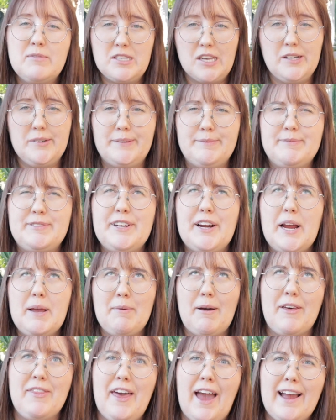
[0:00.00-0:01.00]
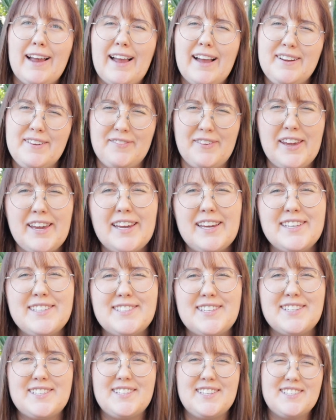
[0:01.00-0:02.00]
So I'm sorry about that kind of
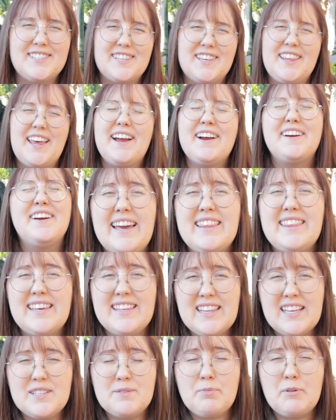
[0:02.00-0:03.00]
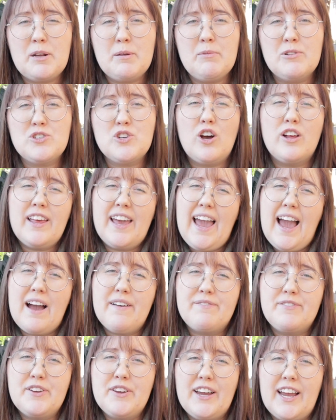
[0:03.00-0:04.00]
inconsistency there. I think that's pretty much all I
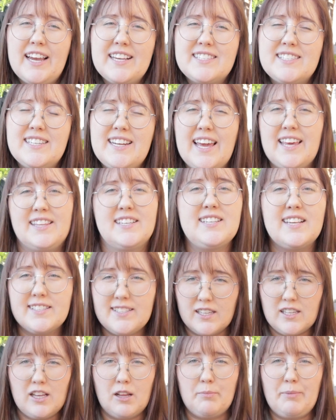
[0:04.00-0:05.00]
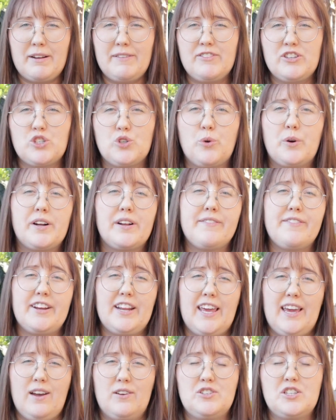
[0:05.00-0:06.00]
have for you guys today. This is a little bit of a shorter
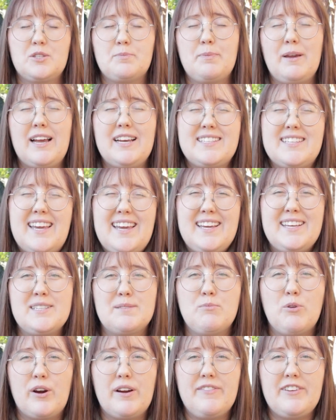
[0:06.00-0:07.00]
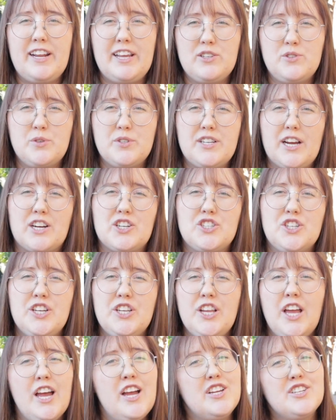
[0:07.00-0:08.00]
video just because it is more of an
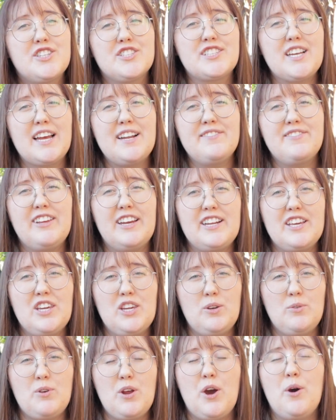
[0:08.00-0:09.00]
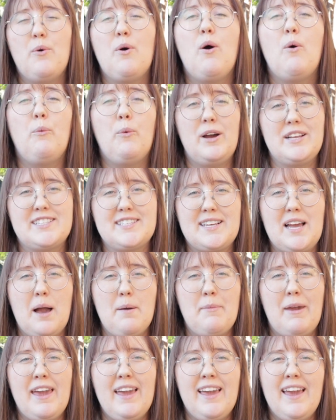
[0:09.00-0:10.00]
introduction, just kind of letting you know what's
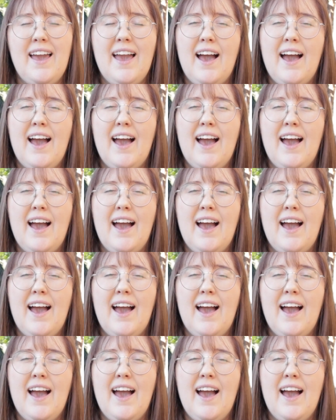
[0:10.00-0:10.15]
coming.